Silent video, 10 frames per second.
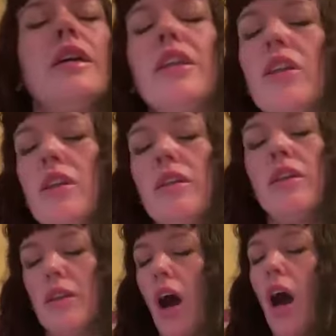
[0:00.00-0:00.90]

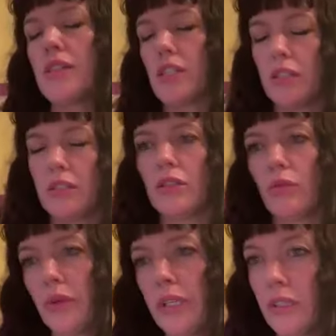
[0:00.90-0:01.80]
not
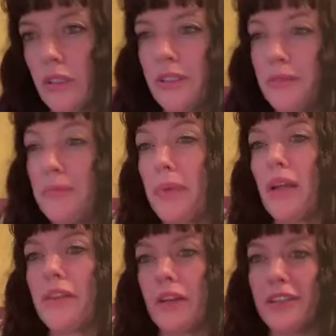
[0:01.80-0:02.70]
real by
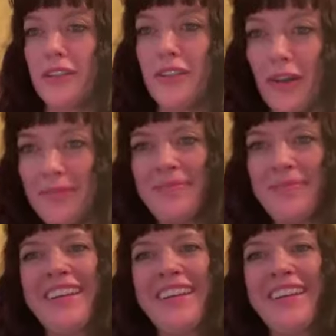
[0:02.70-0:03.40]
their, you know.